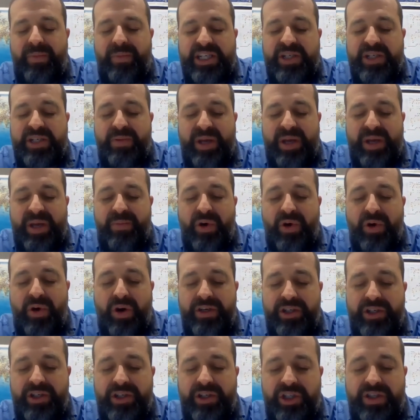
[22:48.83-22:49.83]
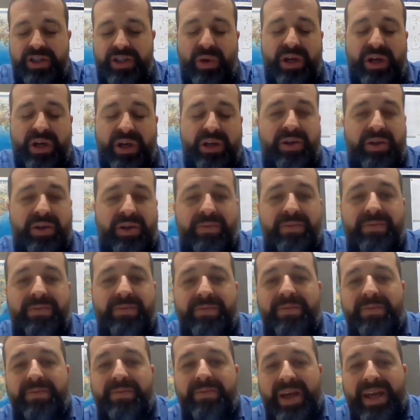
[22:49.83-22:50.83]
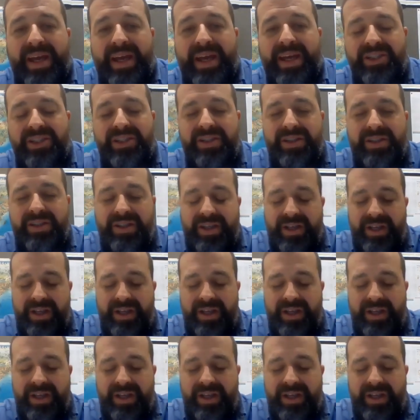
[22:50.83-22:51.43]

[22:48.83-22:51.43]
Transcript: page a bit more than just the welcome page.